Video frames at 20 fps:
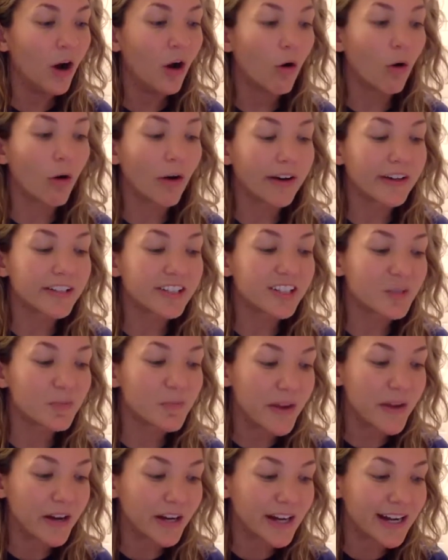or
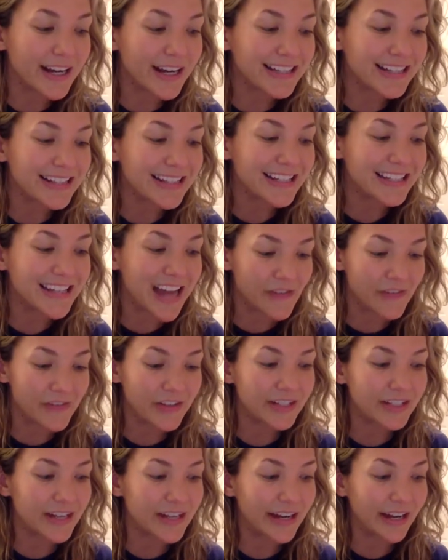experience the
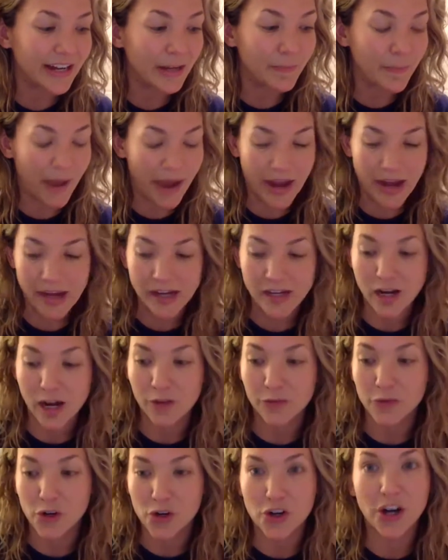devastating pain
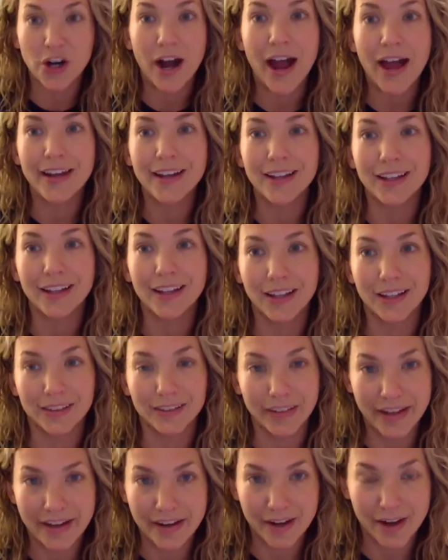of regret
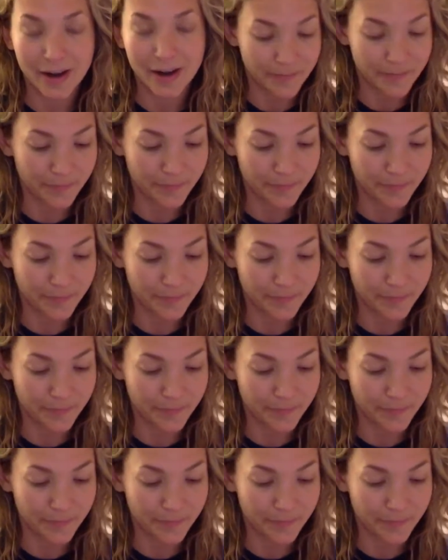later.